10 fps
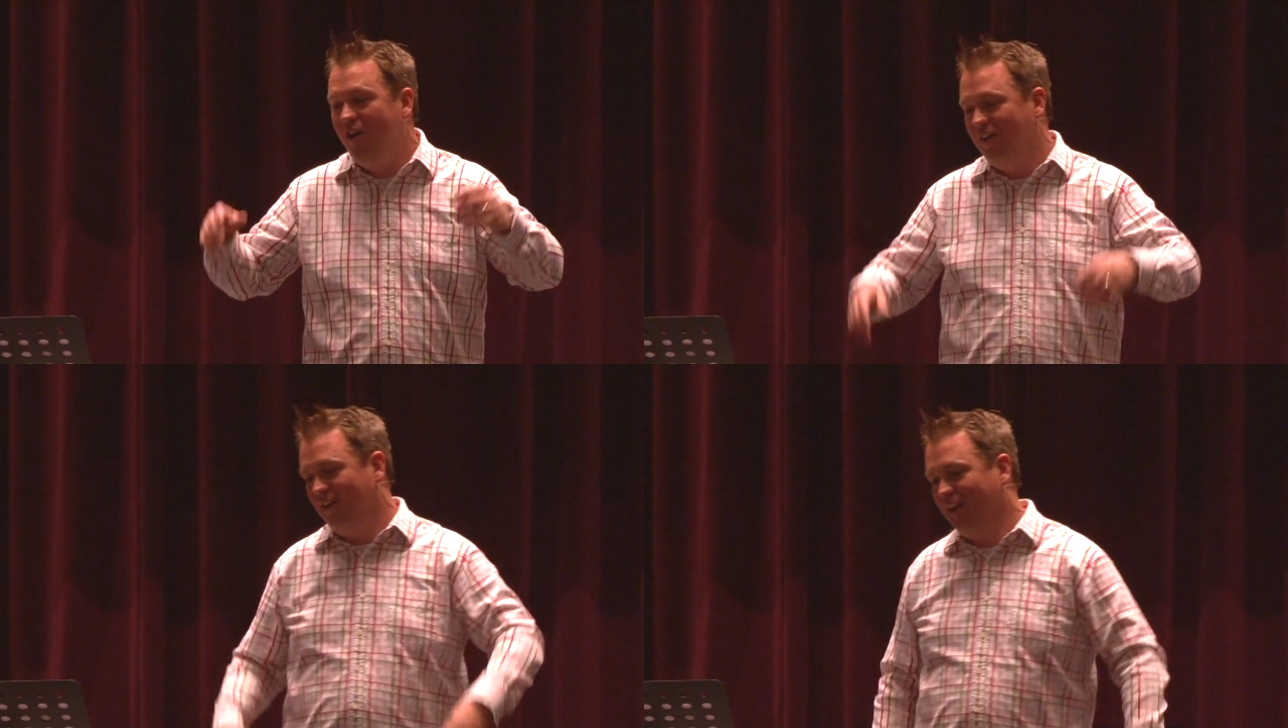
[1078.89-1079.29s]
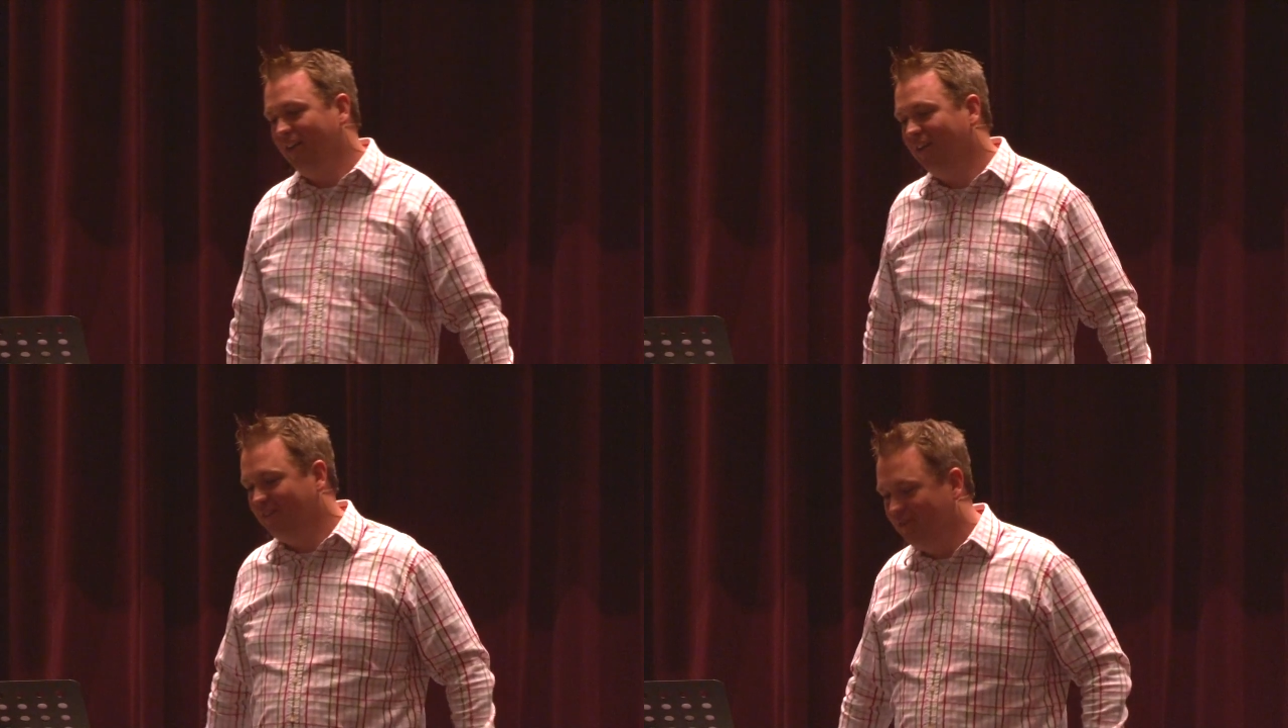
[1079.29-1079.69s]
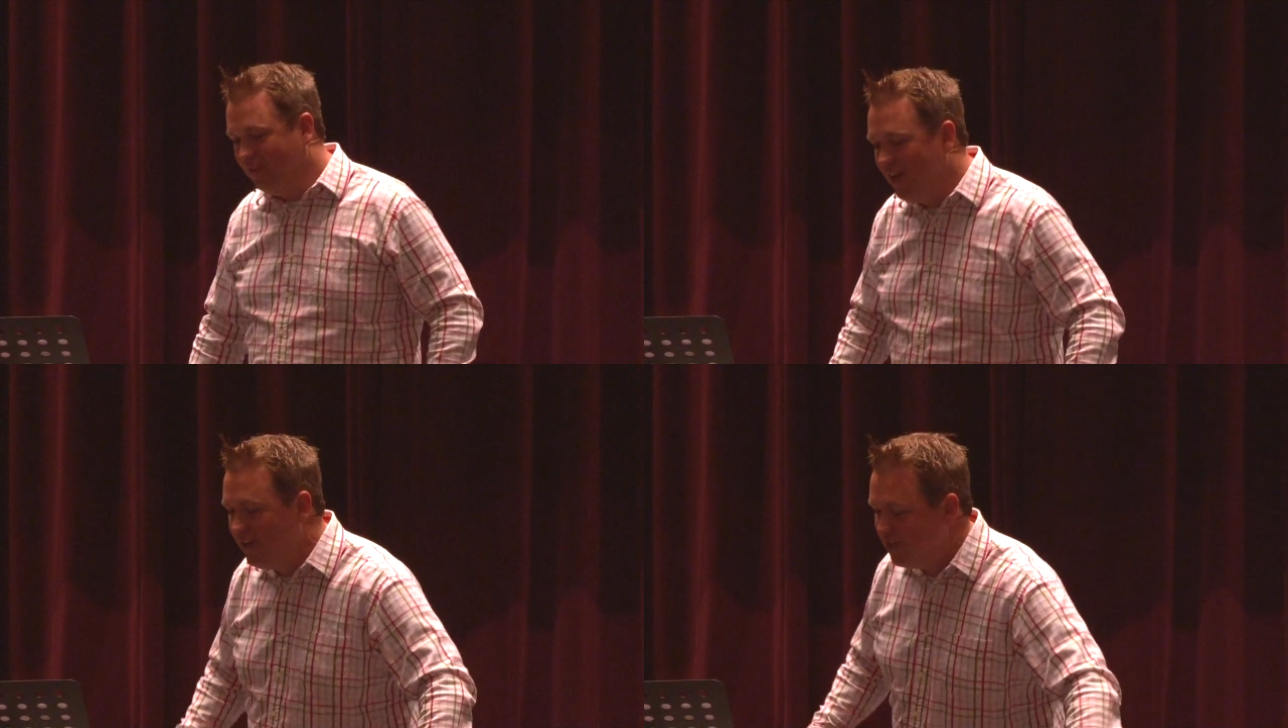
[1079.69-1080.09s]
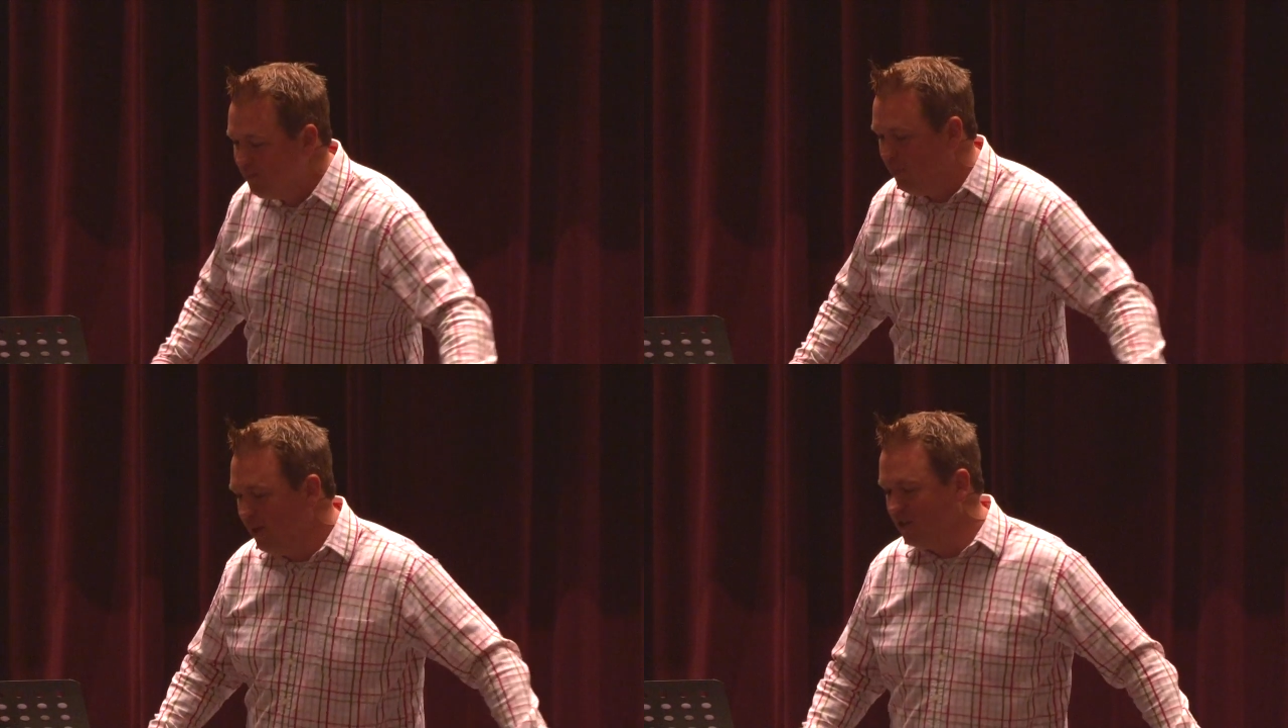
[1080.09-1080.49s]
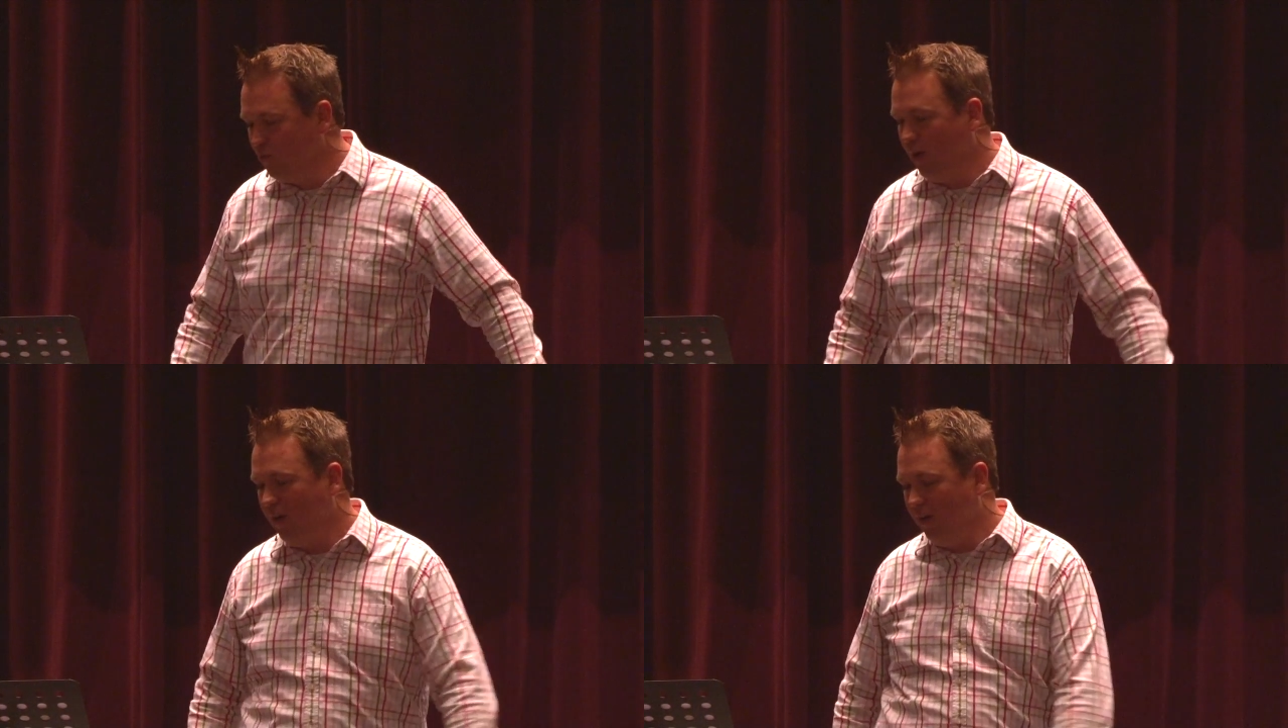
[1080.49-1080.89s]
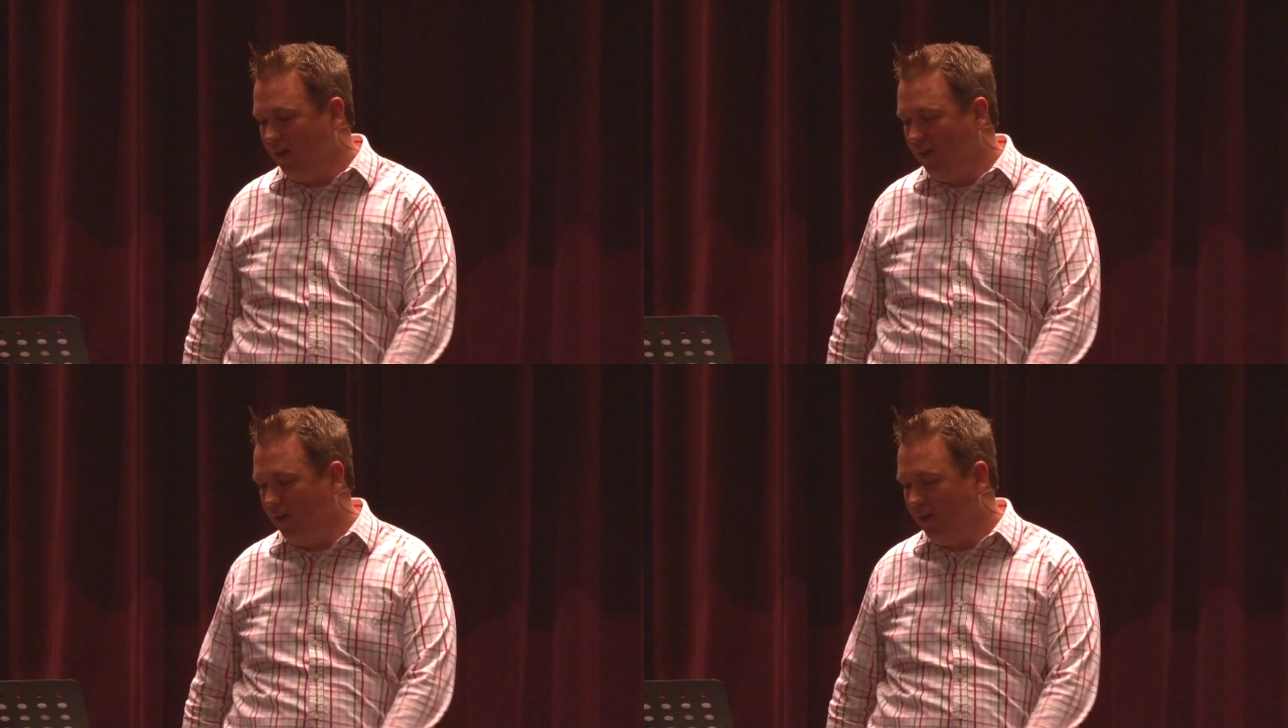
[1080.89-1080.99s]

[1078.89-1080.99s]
And like he takes this big swing and he